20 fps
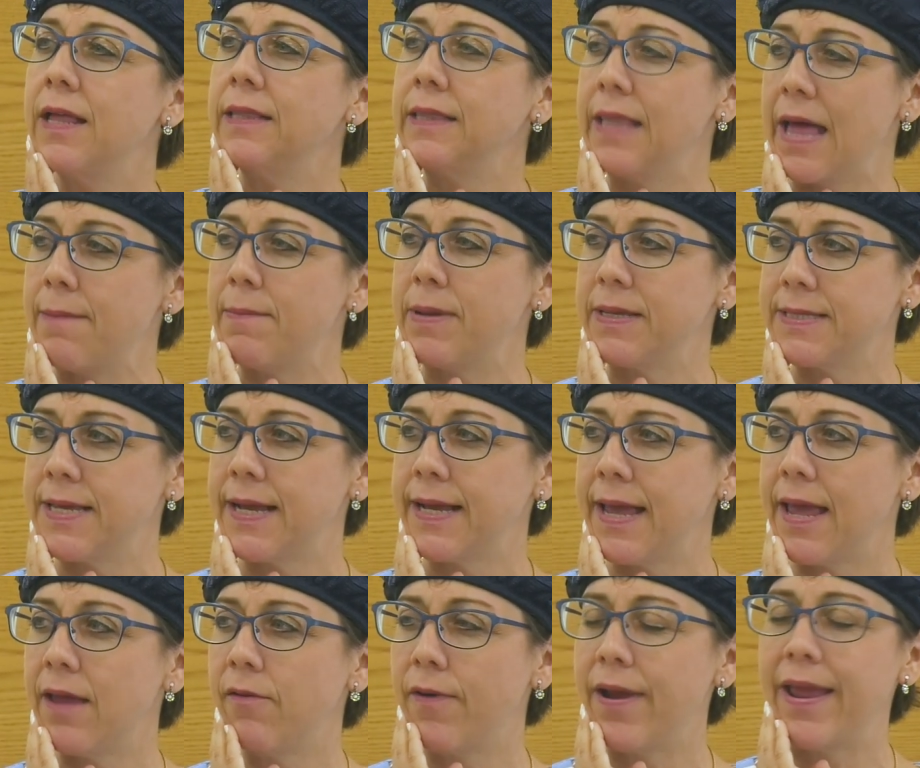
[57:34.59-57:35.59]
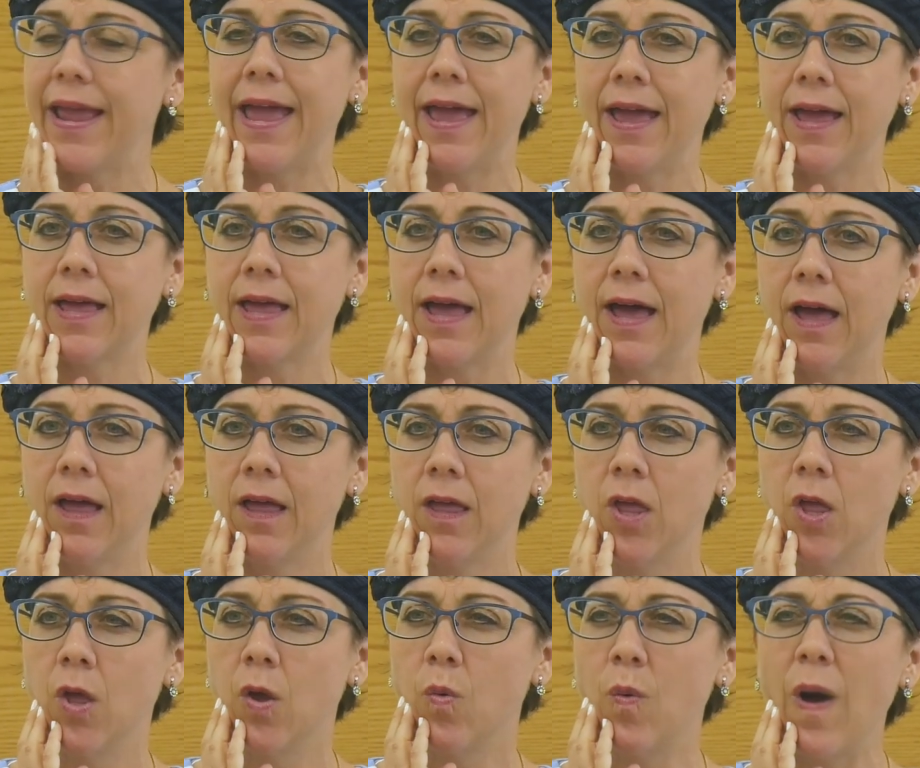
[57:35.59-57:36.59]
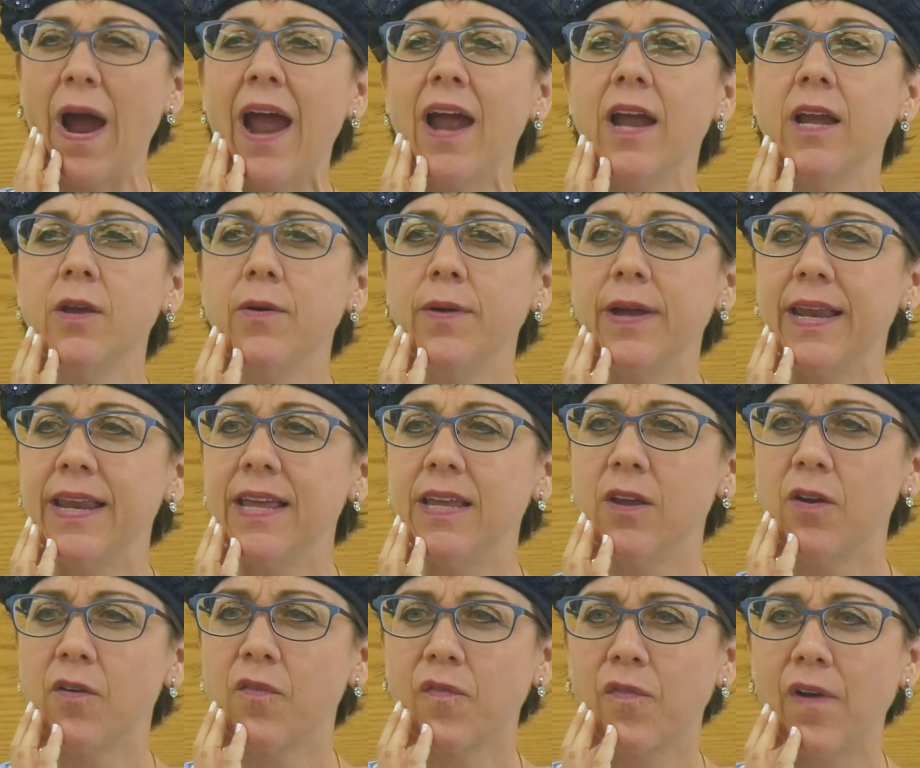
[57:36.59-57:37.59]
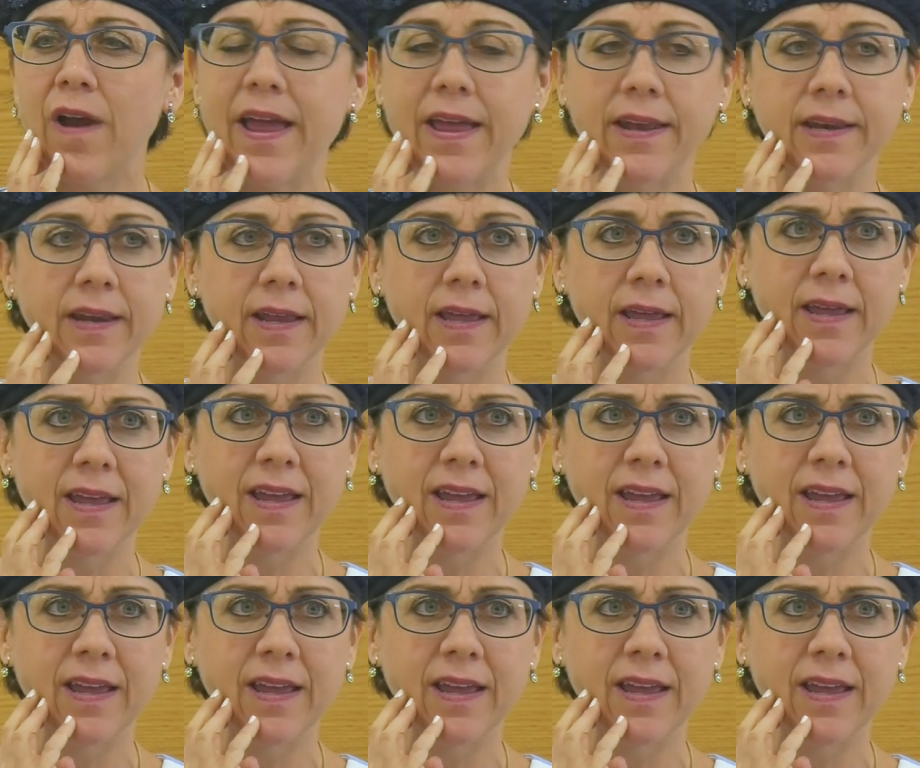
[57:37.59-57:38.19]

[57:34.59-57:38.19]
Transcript: Lama takere Echa? Why are you hitting your friend?